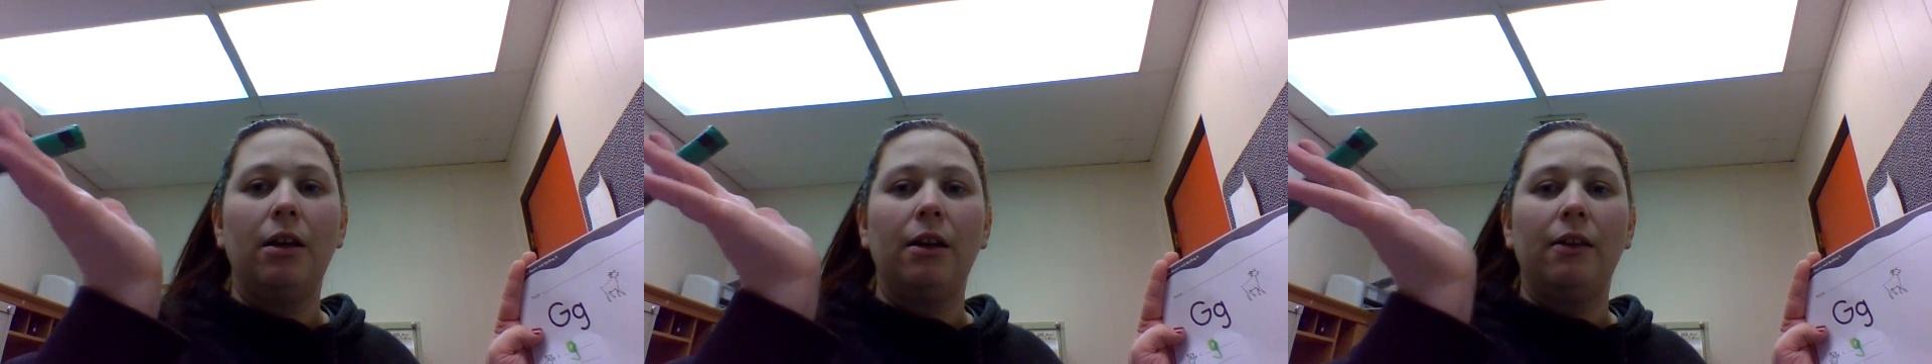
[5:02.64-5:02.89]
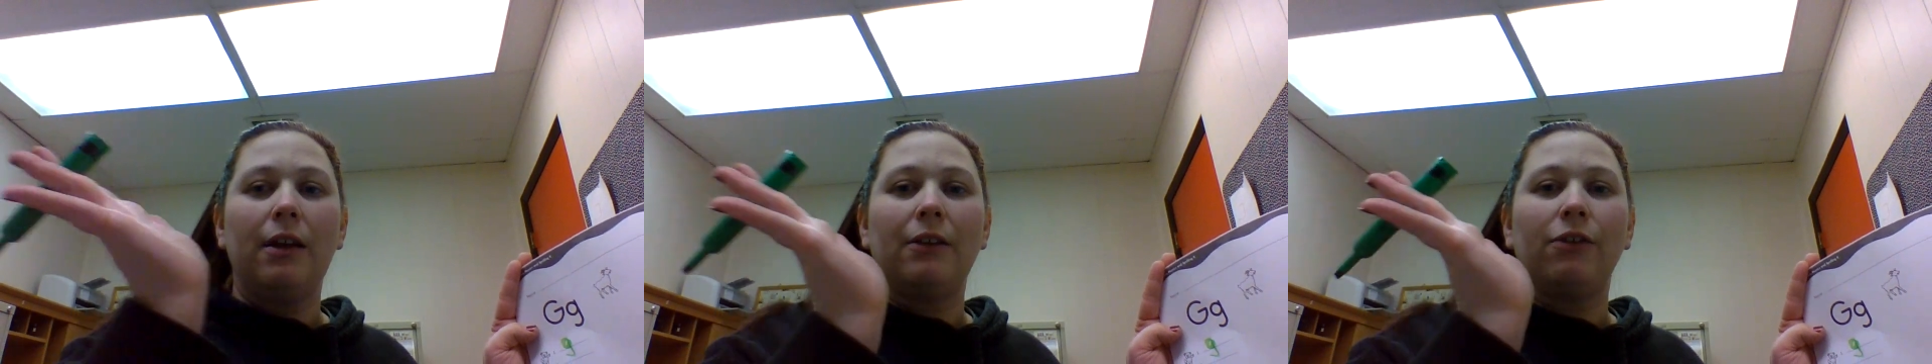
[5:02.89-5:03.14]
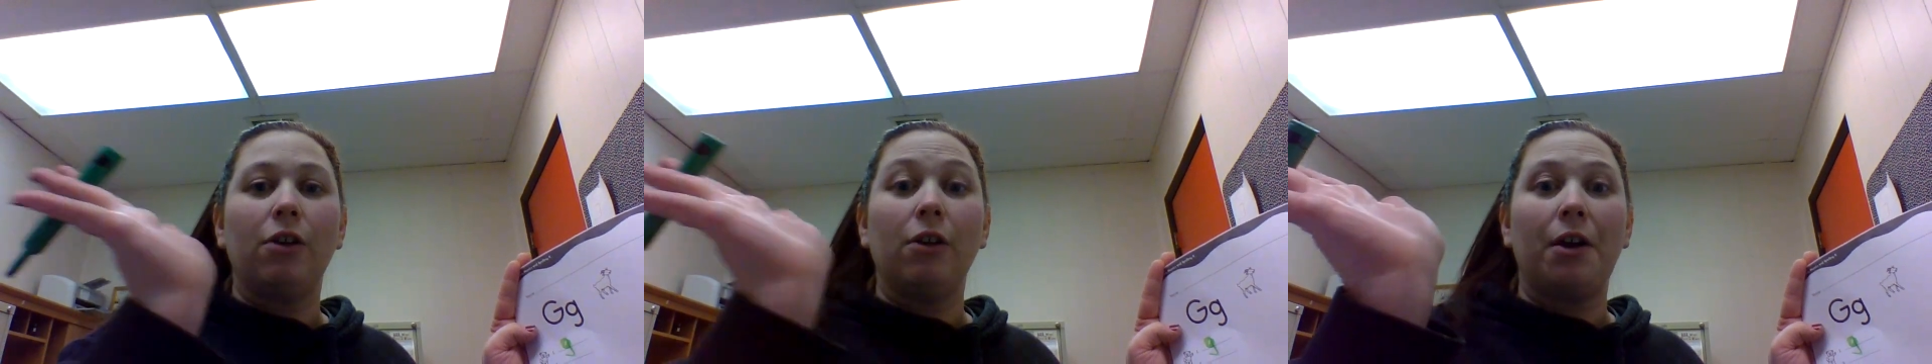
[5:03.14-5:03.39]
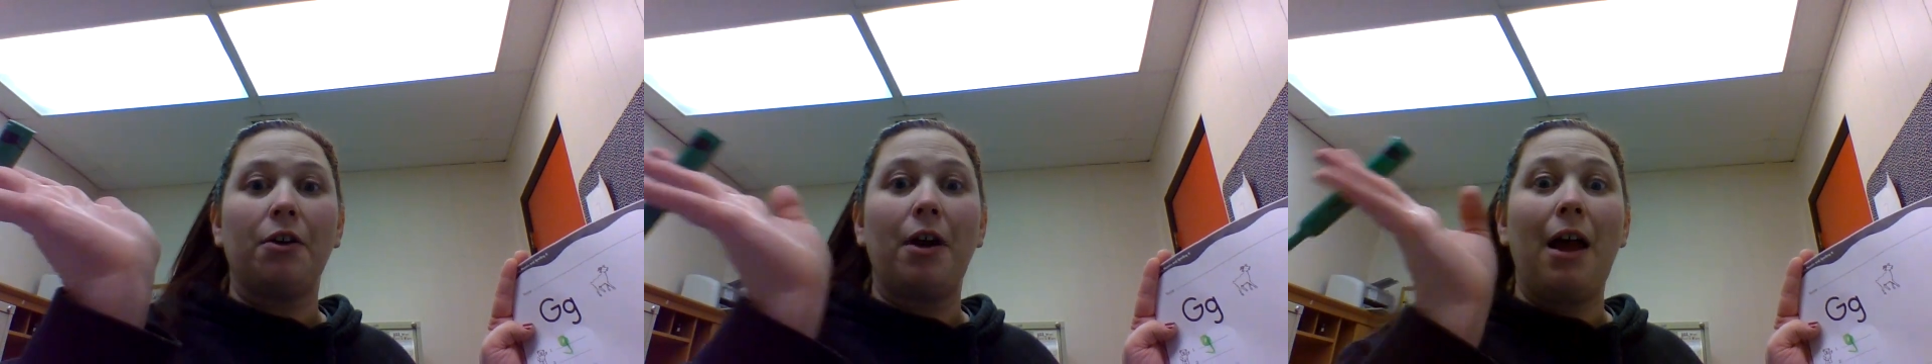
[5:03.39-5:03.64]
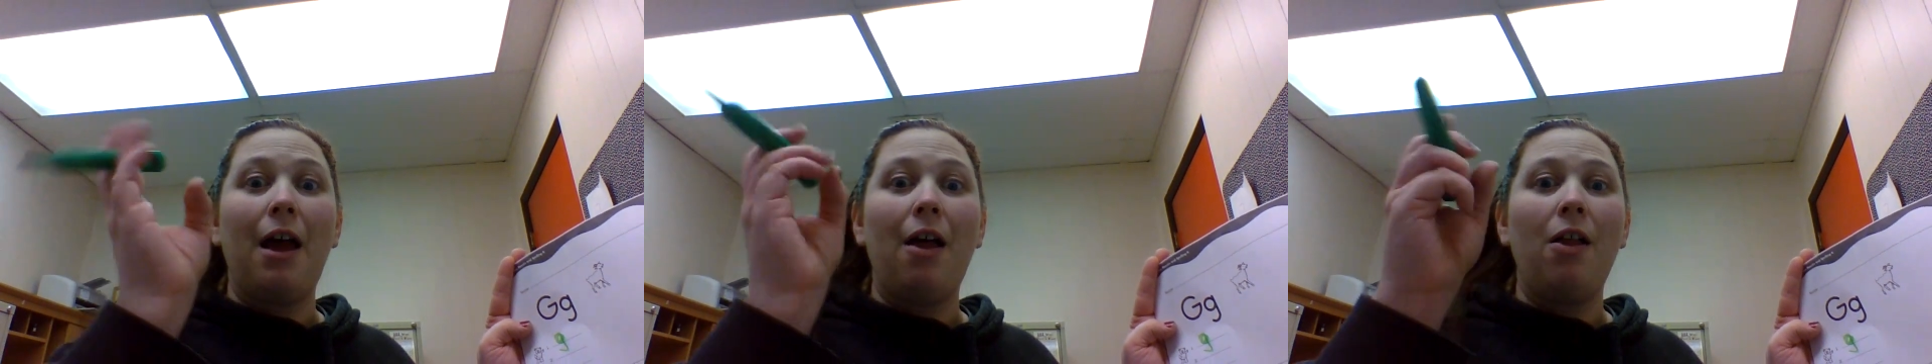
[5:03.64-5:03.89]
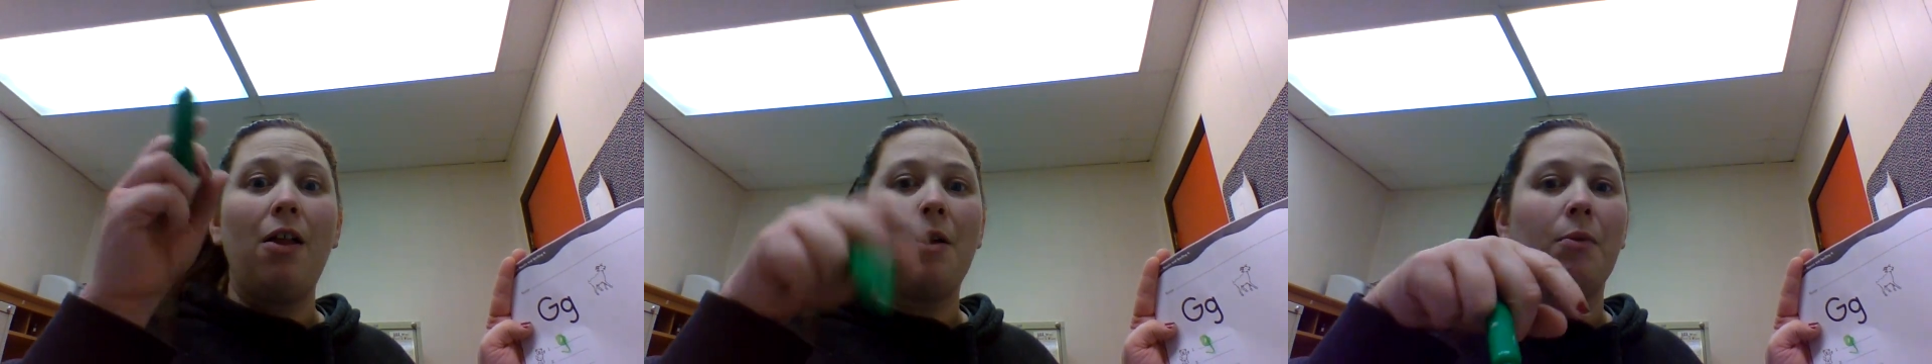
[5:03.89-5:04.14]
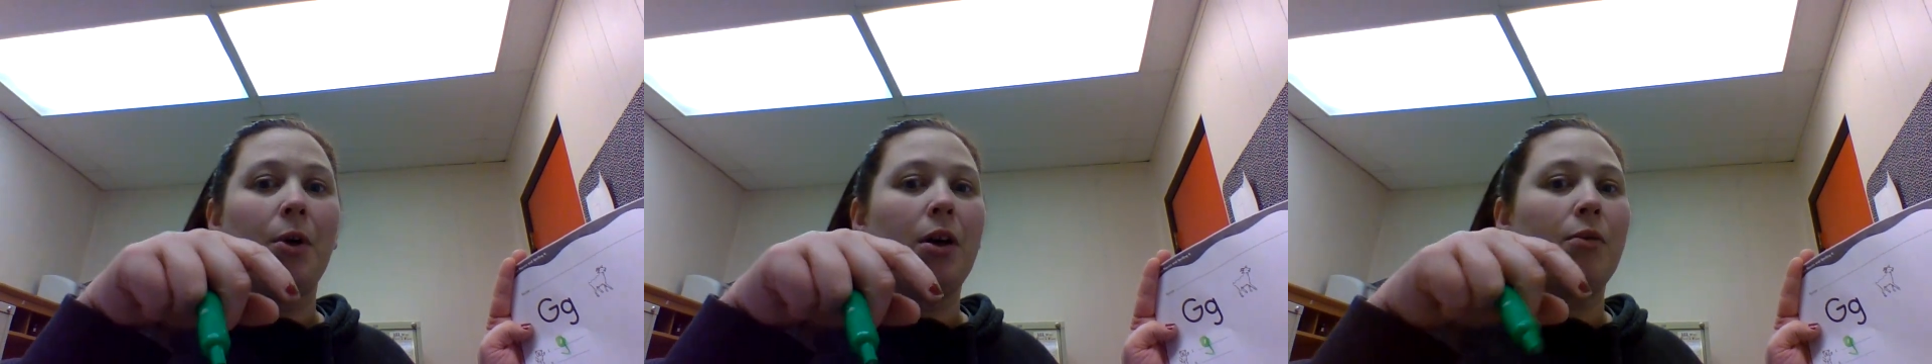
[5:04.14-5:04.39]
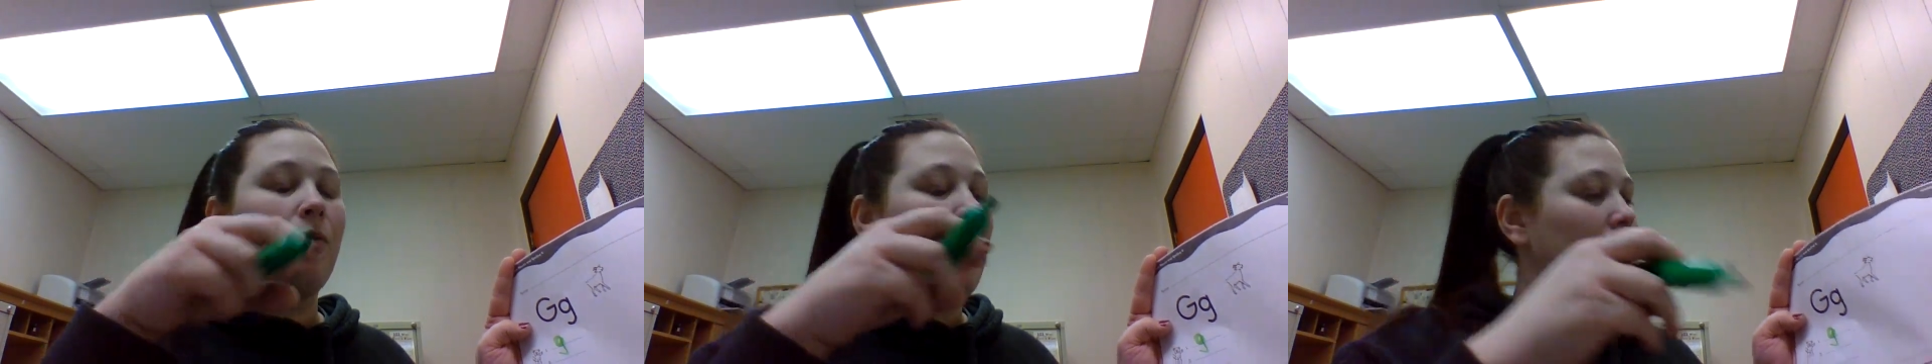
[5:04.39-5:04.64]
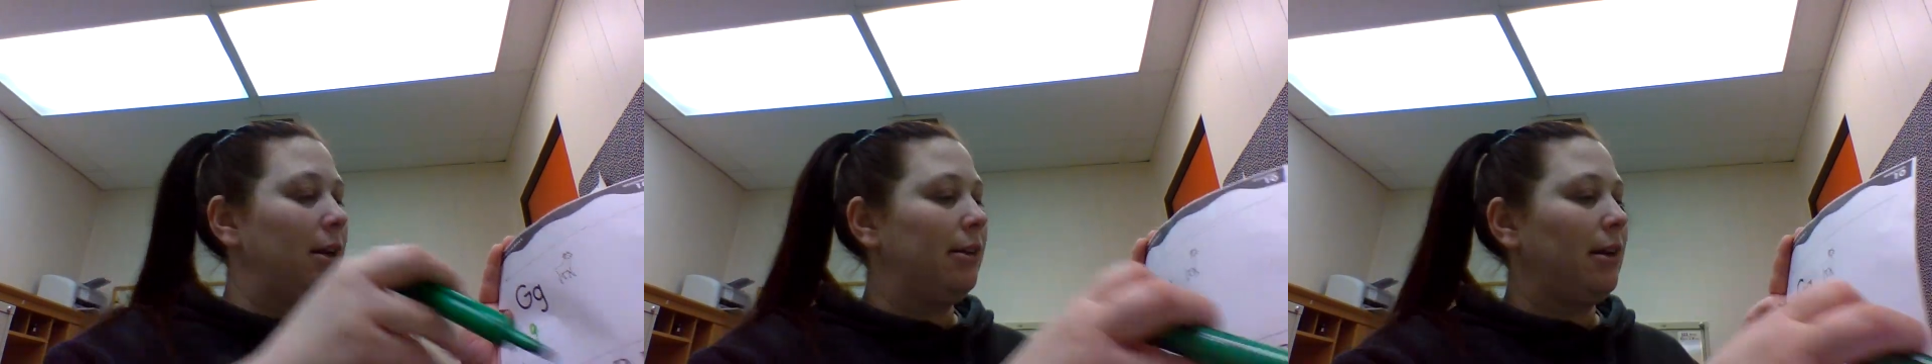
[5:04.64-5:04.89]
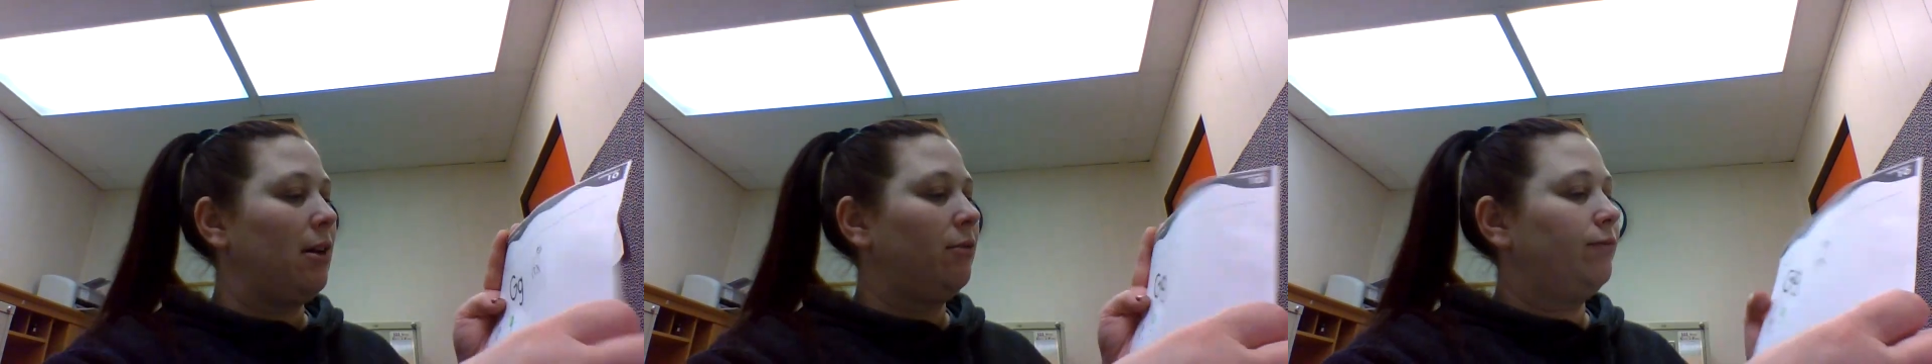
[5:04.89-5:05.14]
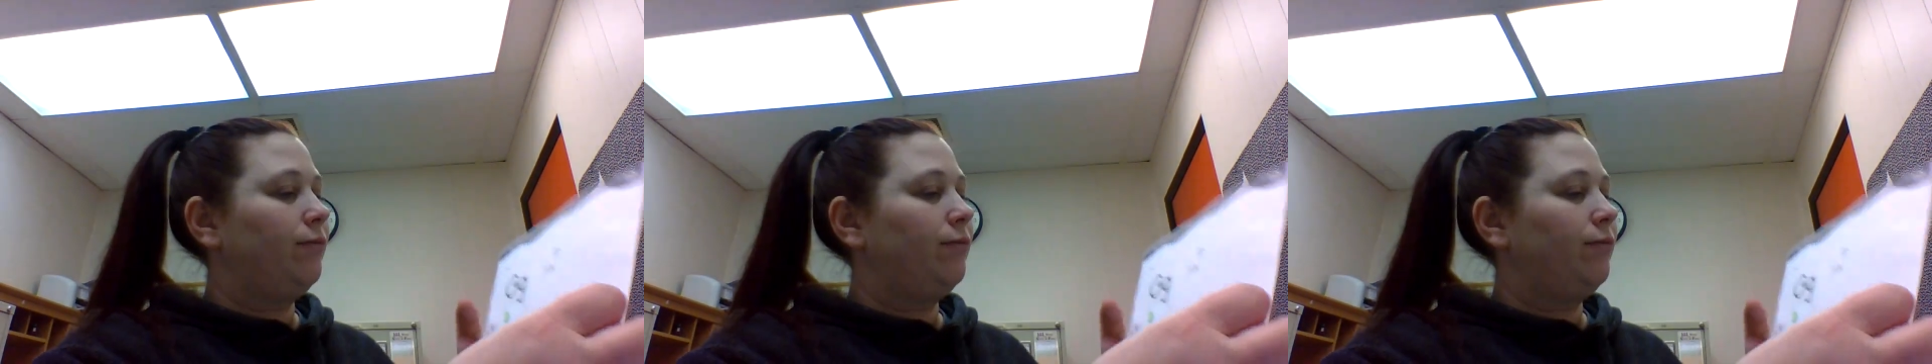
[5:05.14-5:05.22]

and that's our letter L, and we're going to write it down.